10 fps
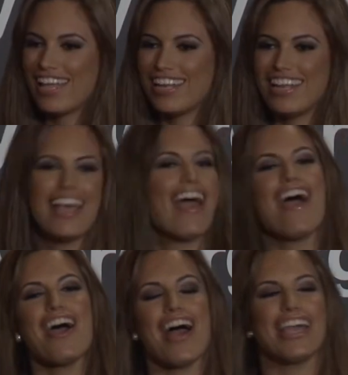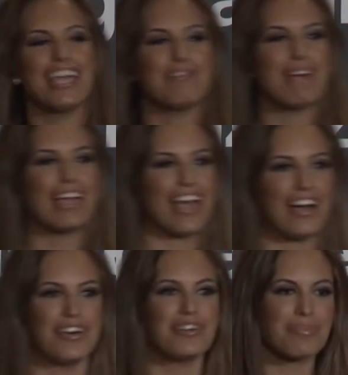and I came back
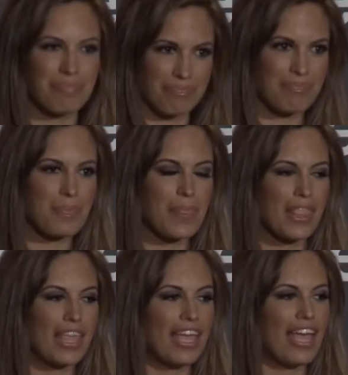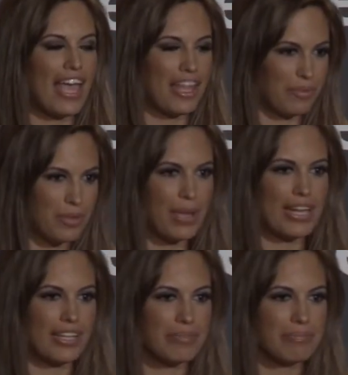out, and we
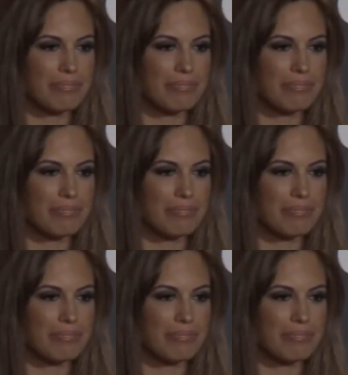waited.